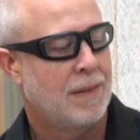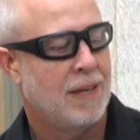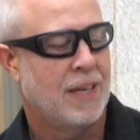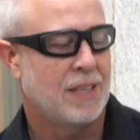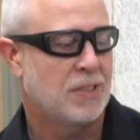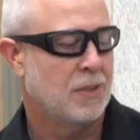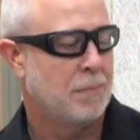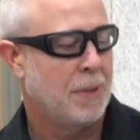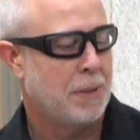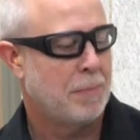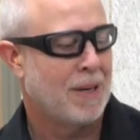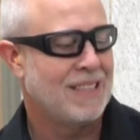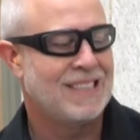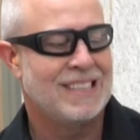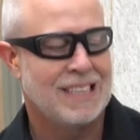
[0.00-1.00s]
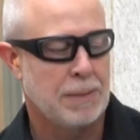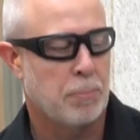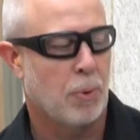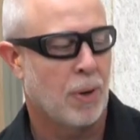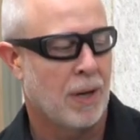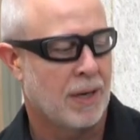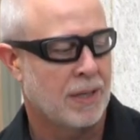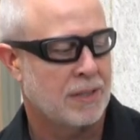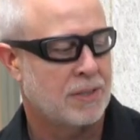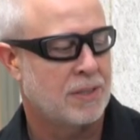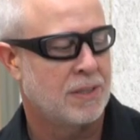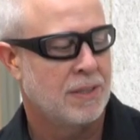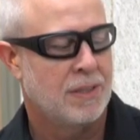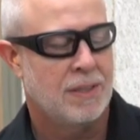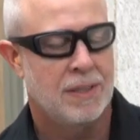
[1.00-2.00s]
actually made by C
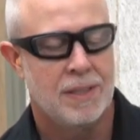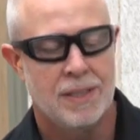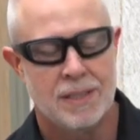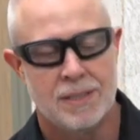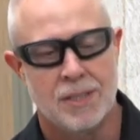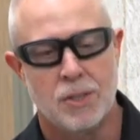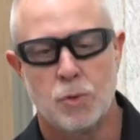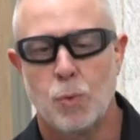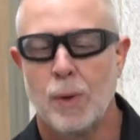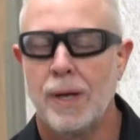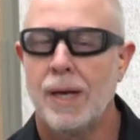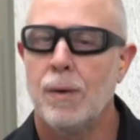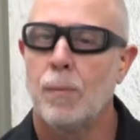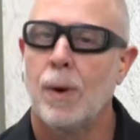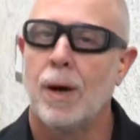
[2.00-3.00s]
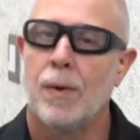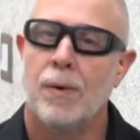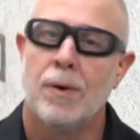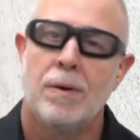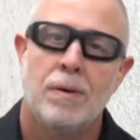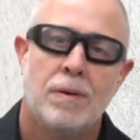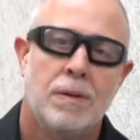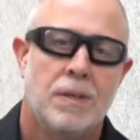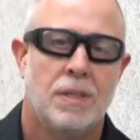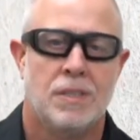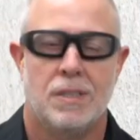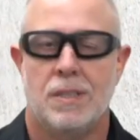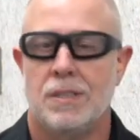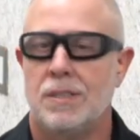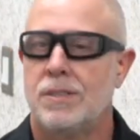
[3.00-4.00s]
Products. It's a 28 rounder.
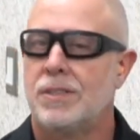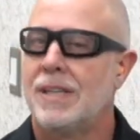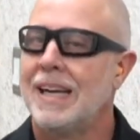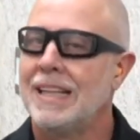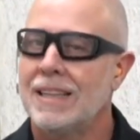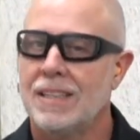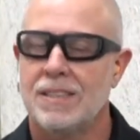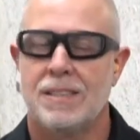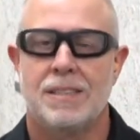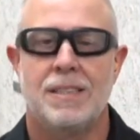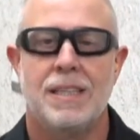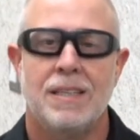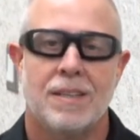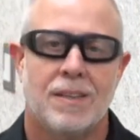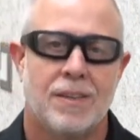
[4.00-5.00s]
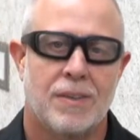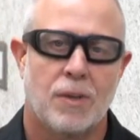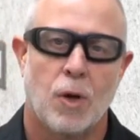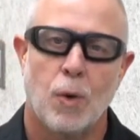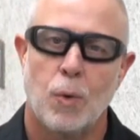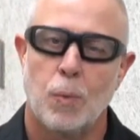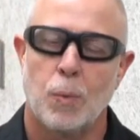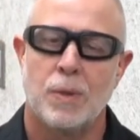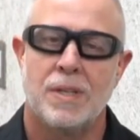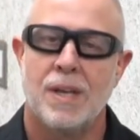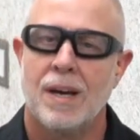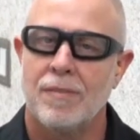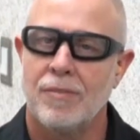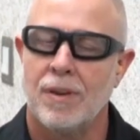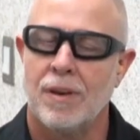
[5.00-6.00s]
It's stainless steel and coated with
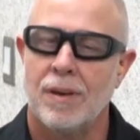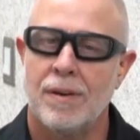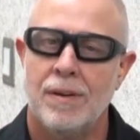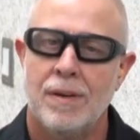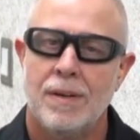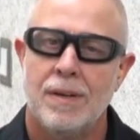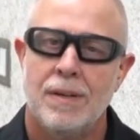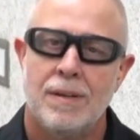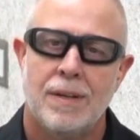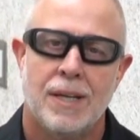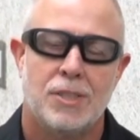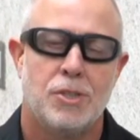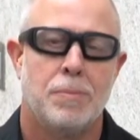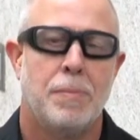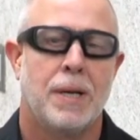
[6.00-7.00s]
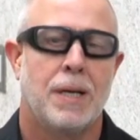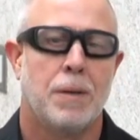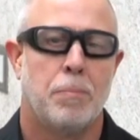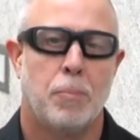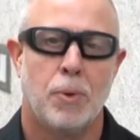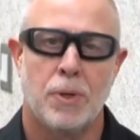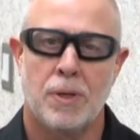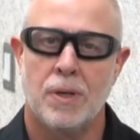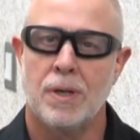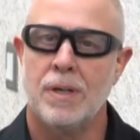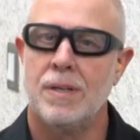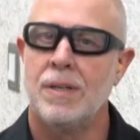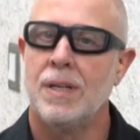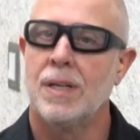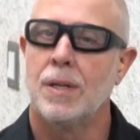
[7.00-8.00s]
Teflon. That should make it pretty good
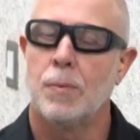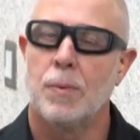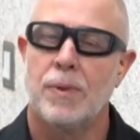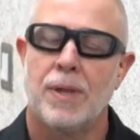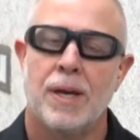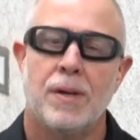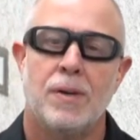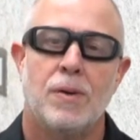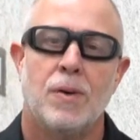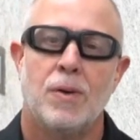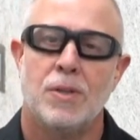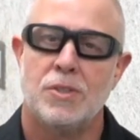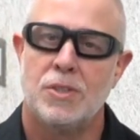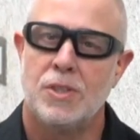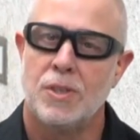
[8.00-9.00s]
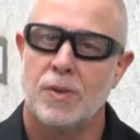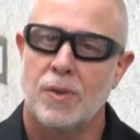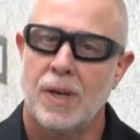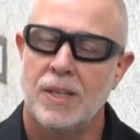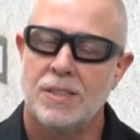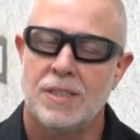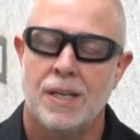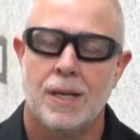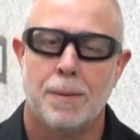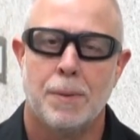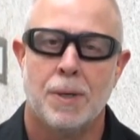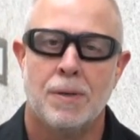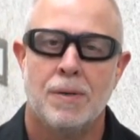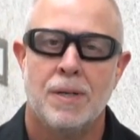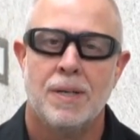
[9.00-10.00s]
at dealing with that dirty steel case
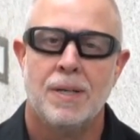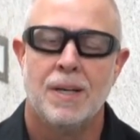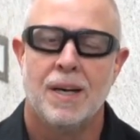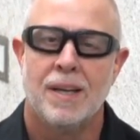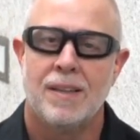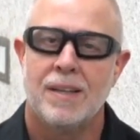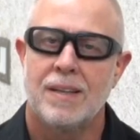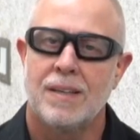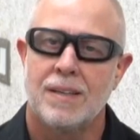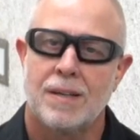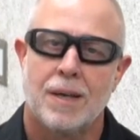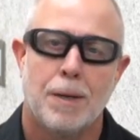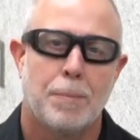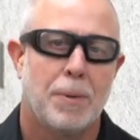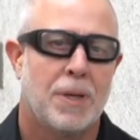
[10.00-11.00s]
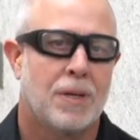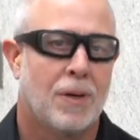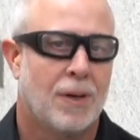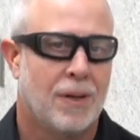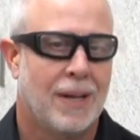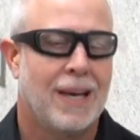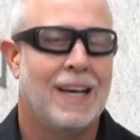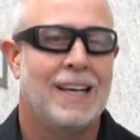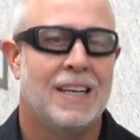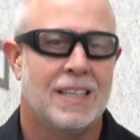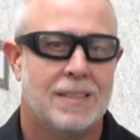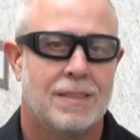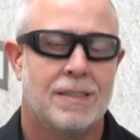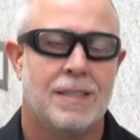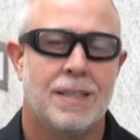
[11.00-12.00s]
ammo. I think a company called
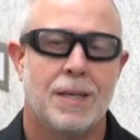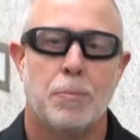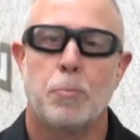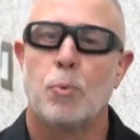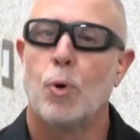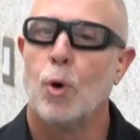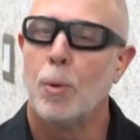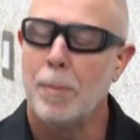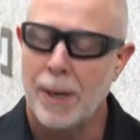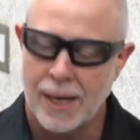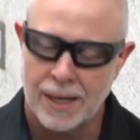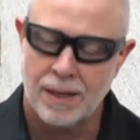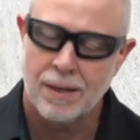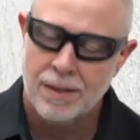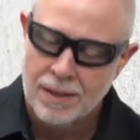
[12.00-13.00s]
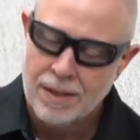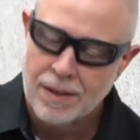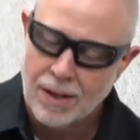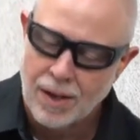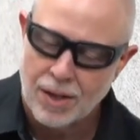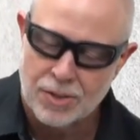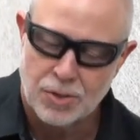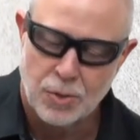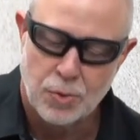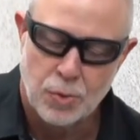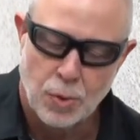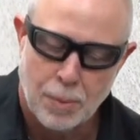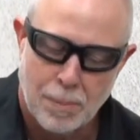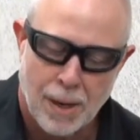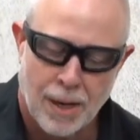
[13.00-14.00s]
ASC and ProMag also
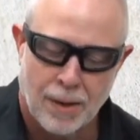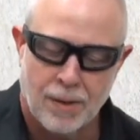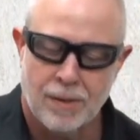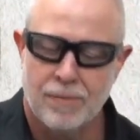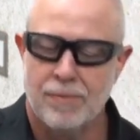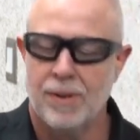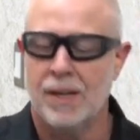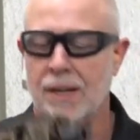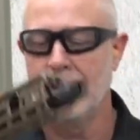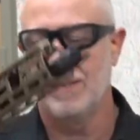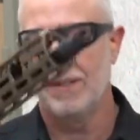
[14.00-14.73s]
do a model of